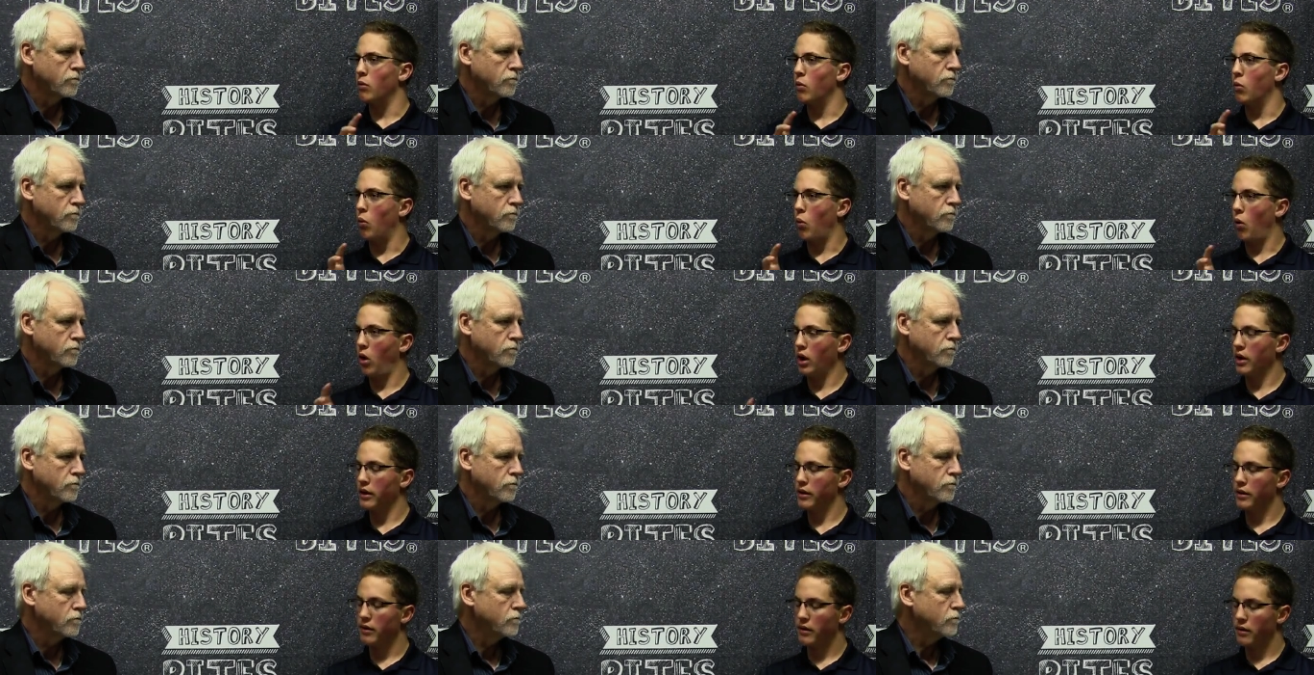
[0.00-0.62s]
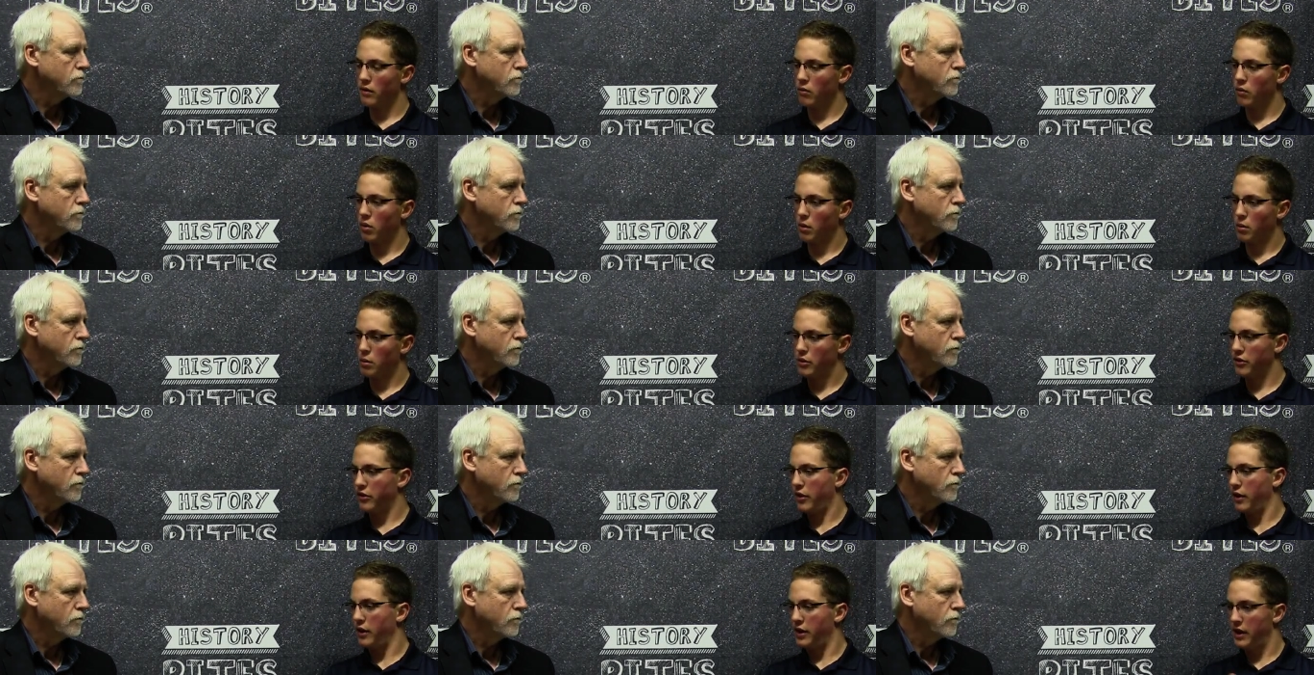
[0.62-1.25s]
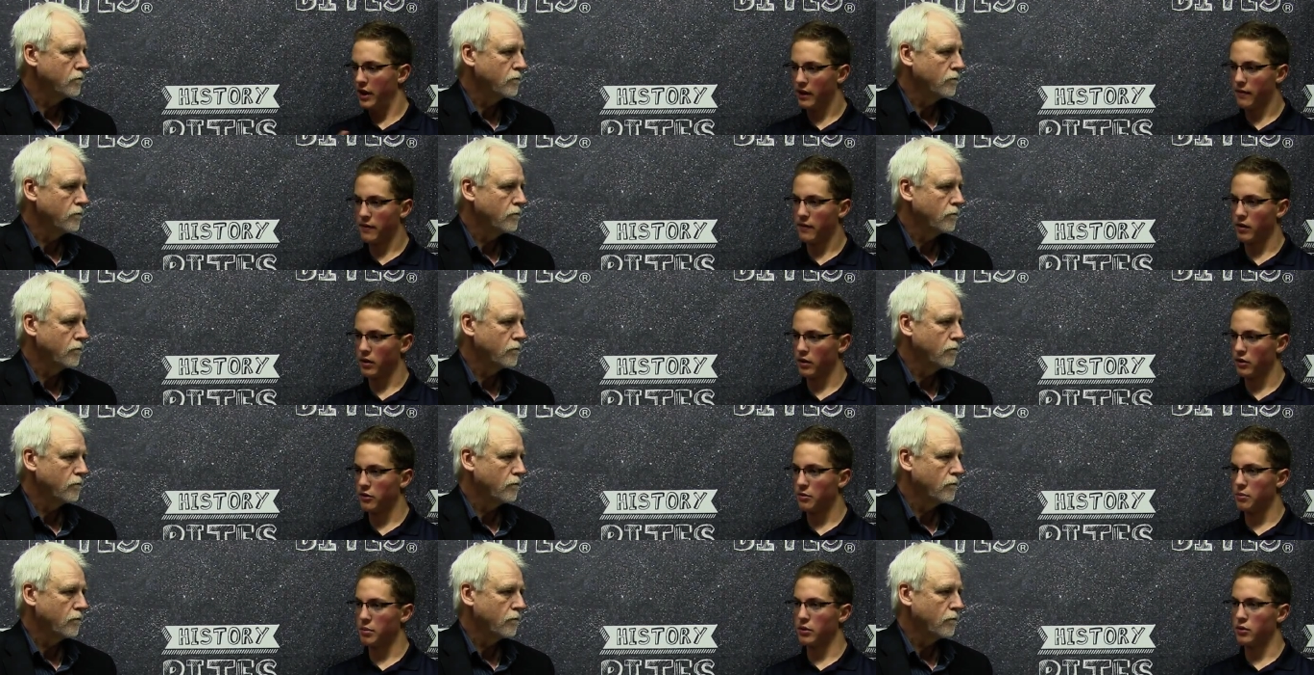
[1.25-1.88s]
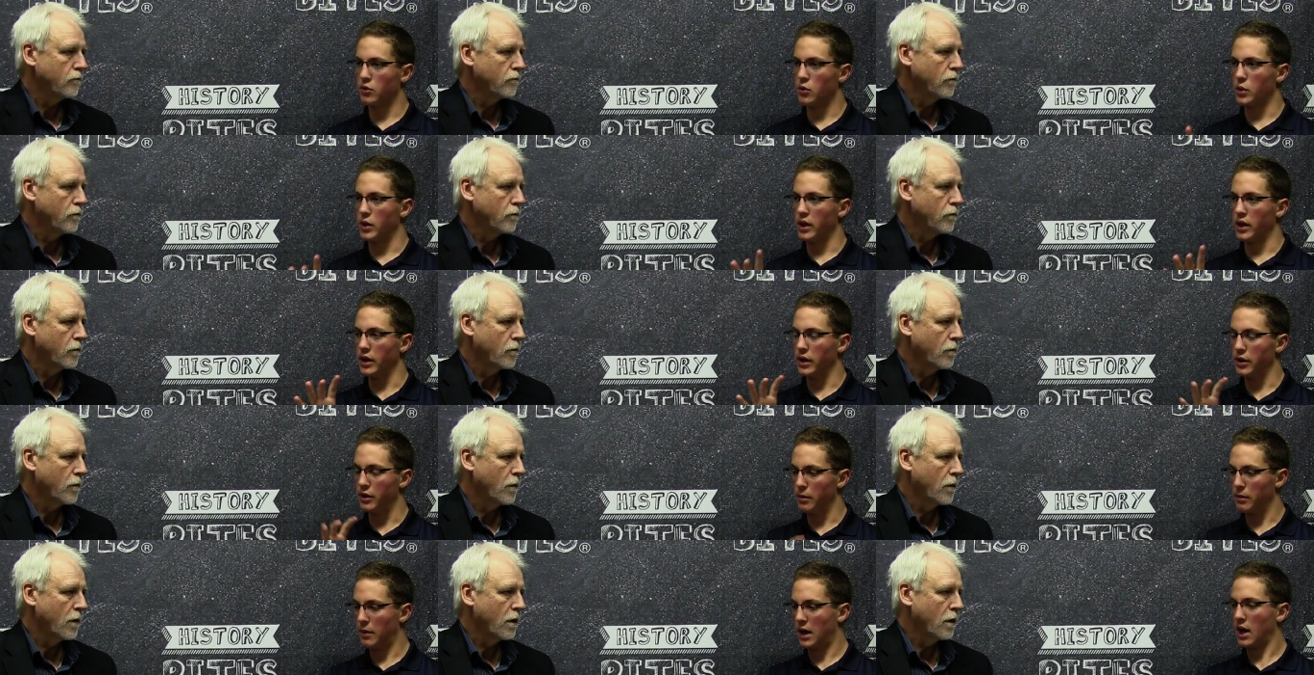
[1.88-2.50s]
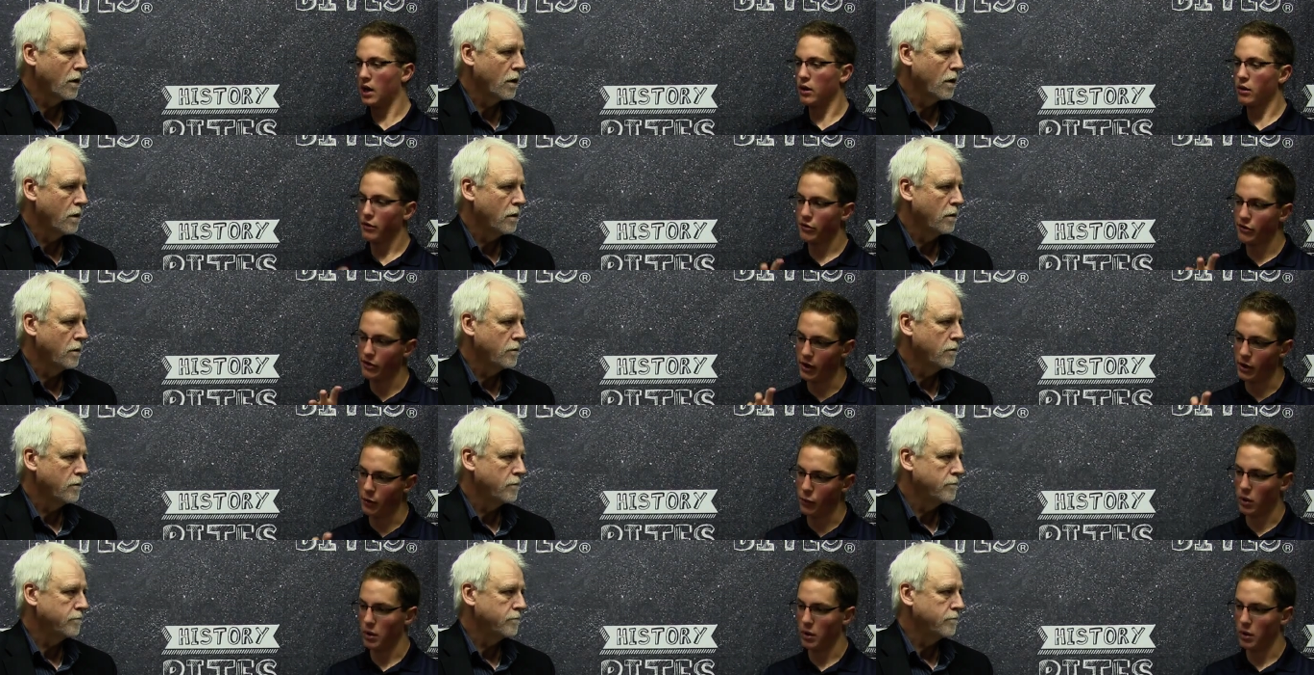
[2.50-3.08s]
Speaker 1: what. What was the difference between a democracy and a